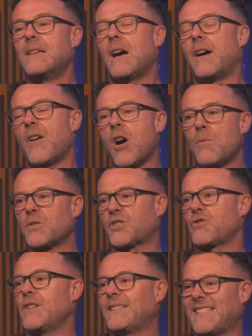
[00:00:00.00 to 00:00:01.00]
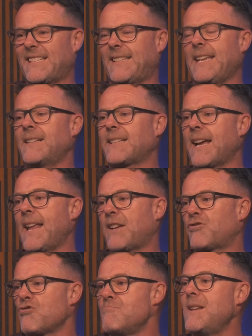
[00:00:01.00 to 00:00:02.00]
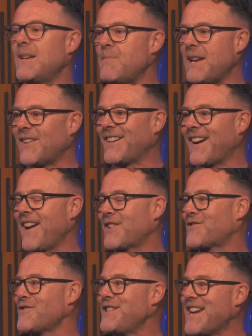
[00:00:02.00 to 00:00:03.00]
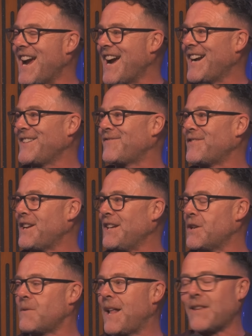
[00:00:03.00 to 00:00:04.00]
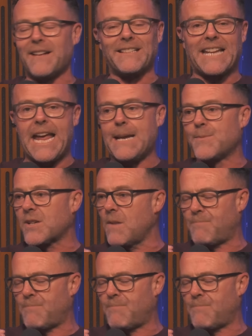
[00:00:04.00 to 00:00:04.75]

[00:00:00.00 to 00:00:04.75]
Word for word: are always trying to steal that extra millimetre, that extra yard for the, you know, and, and games, are,